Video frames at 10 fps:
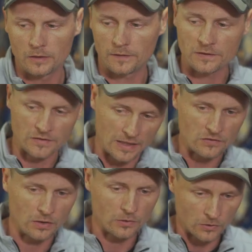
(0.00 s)
that's case
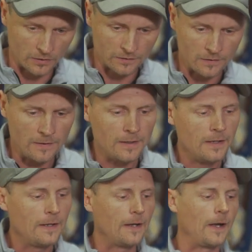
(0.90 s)
color hardened,
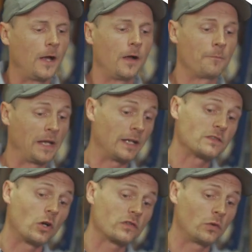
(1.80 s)
and
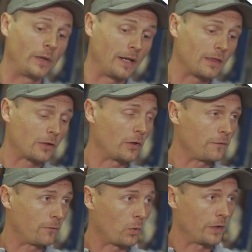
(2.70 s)
it's also in a
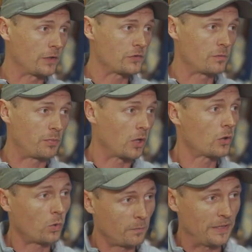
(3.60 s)
34-inch
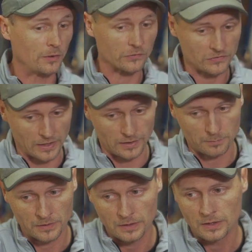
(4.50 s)
Parkour barrel setup.
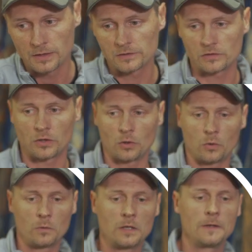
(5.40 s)

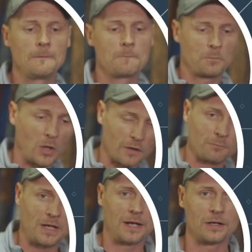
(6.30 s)
So part of
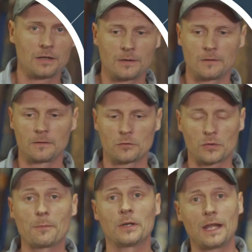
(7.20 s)
my
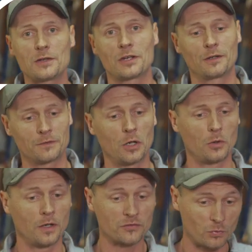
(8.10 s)
trepidation
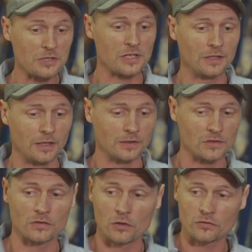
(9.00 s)
of switching guns
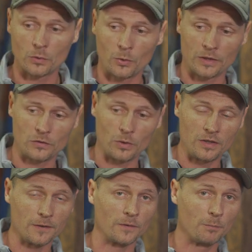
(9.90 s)
is also going to a
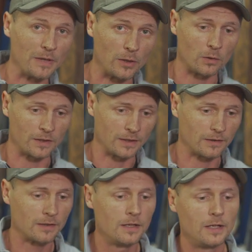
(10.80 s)
different barrel
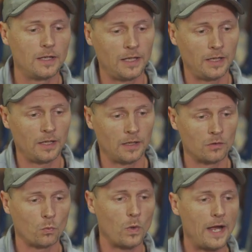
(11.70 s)
length.
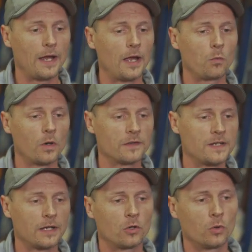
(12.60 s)
And why I want to
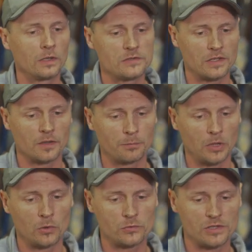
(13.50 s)
take a holistic
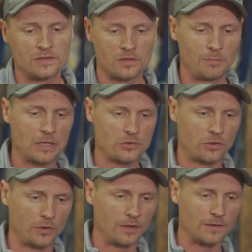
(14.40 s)
approach is to make
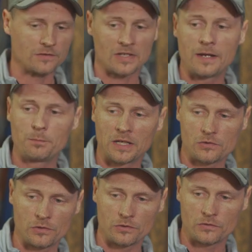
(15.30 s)
sure that the sight
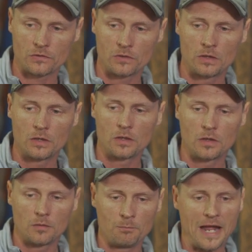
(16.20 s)
pictures
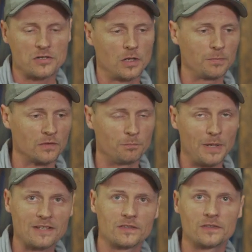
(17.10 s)
match up as
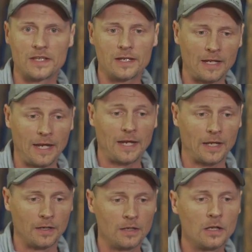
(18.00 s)
best as they
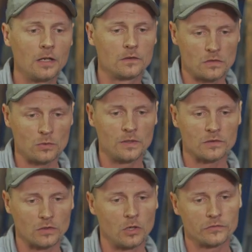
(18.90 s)
can to
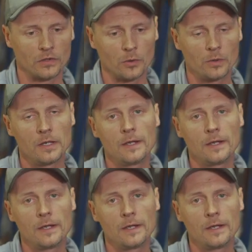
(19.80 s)
this also.